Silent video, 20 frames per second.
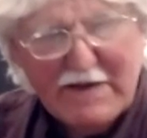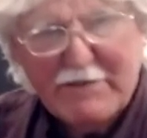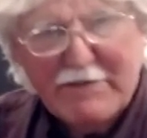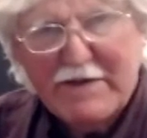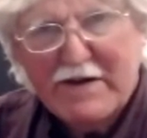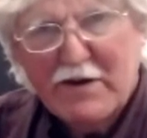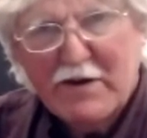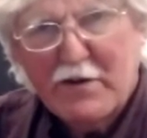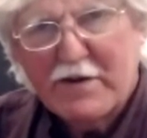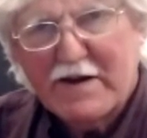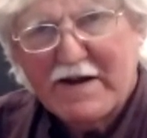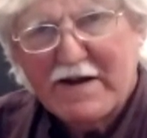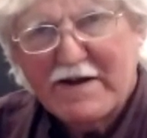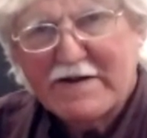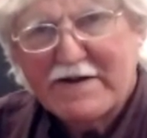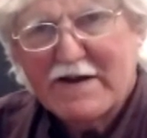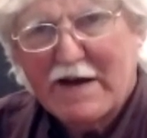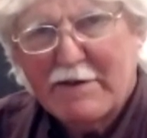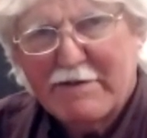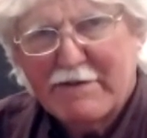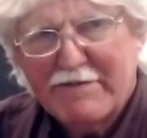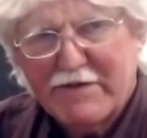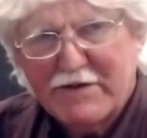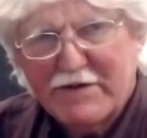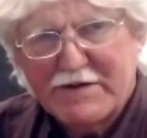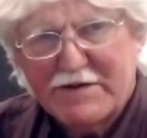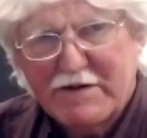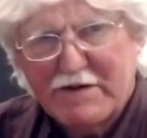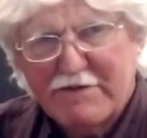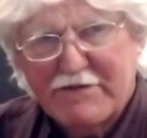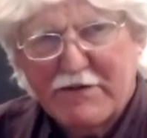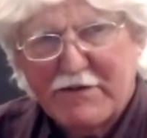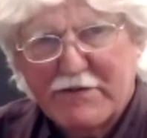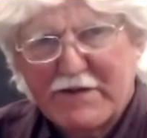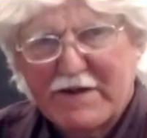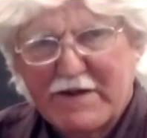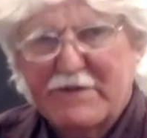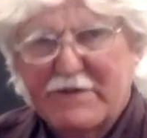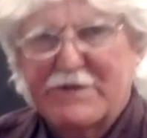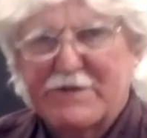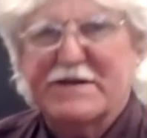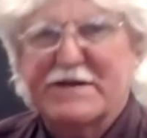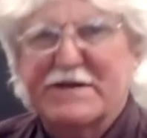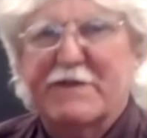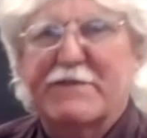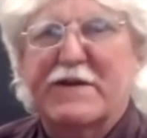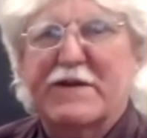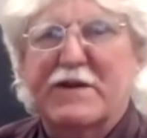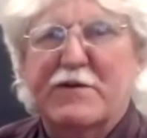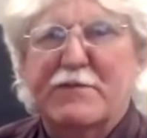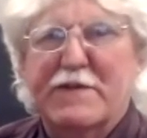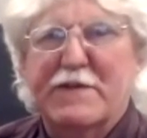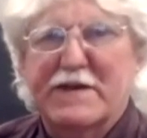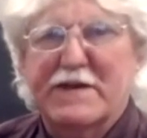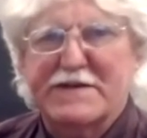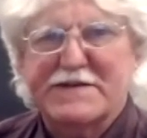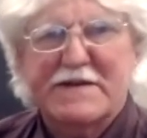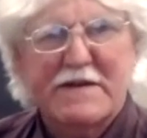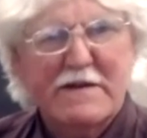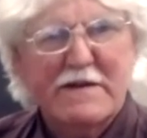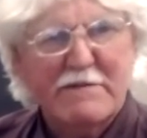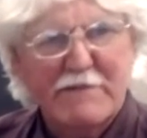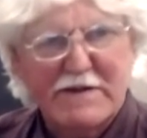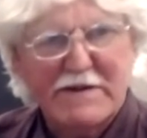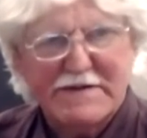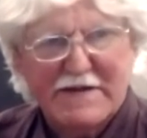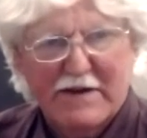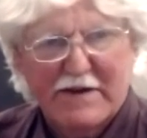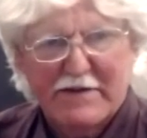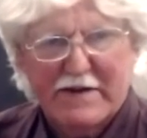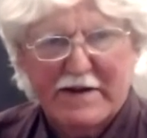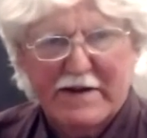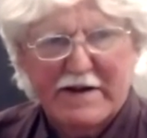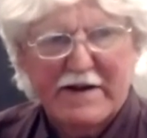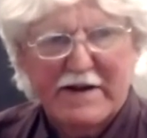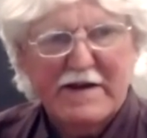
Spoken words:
me know at any time if you think there's something you missed out on,